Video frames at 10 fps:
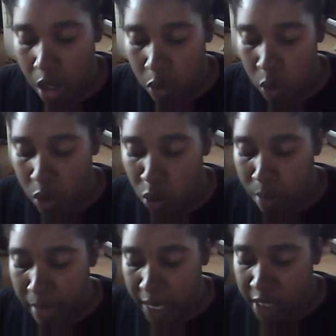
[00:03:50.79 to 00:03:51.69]
We
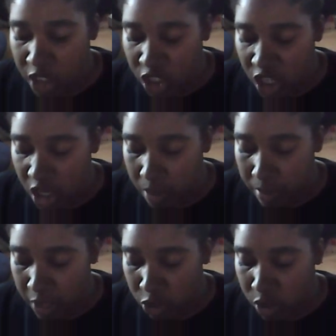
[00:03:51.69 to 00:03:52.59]
will make
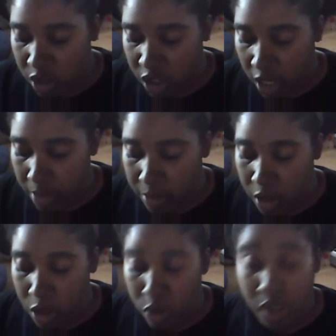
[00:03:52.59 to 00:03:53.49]
geometric
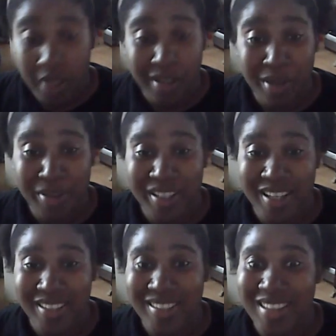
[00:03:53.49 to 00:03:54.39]
shapes using glow
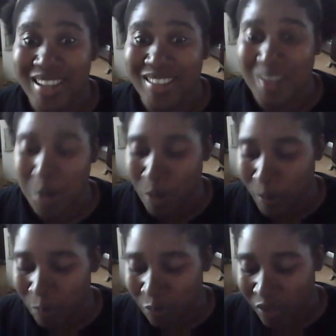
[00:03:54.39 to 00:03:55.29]
sticks. That's cool.